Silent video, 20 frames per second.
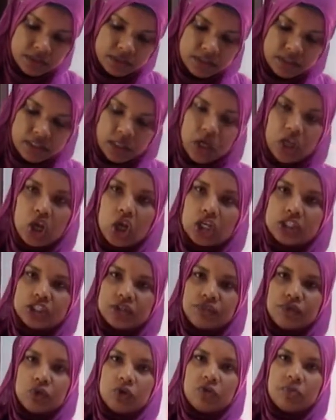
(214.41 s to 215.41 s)
Now, a lot of
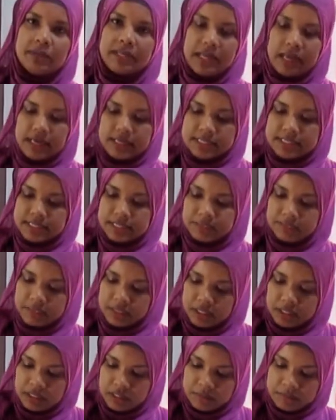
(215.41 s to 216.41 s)
you have been asking
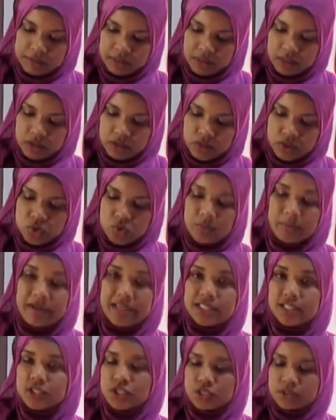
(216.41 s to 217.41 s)
me about or
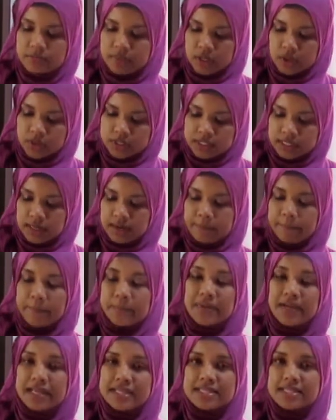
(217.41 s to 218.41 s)
message about
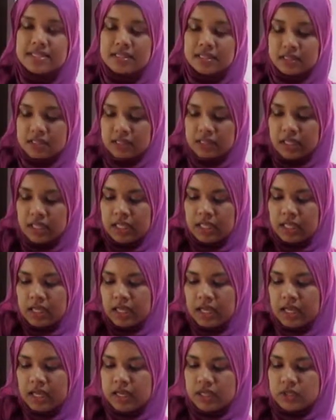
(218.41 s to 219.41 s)
pasta,
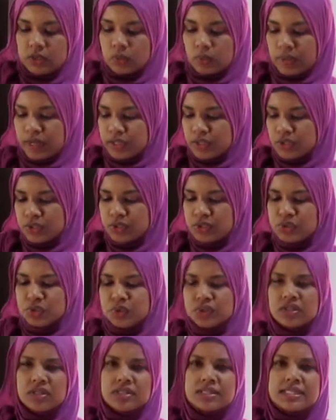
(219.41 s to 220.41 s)
and why do your
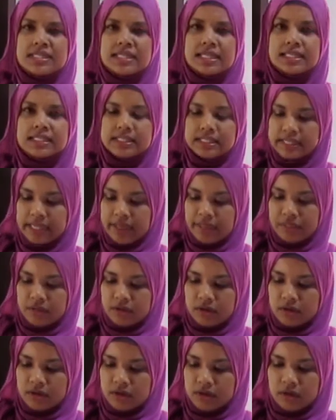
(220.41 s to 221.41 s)
noodles stick
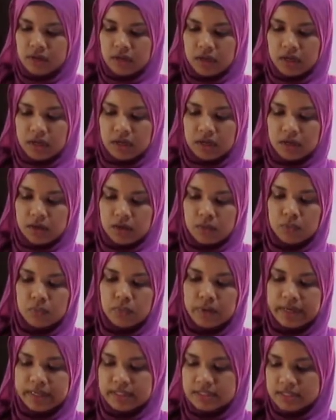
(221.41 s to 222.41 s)
together?
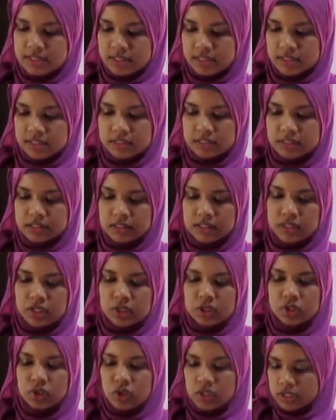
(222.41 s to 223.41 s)
Why does
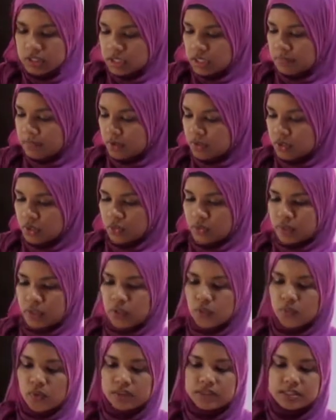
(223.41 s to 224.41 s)
it not come out the way
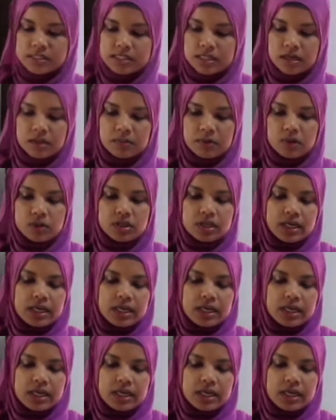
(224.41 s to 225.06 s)
you want it to come out?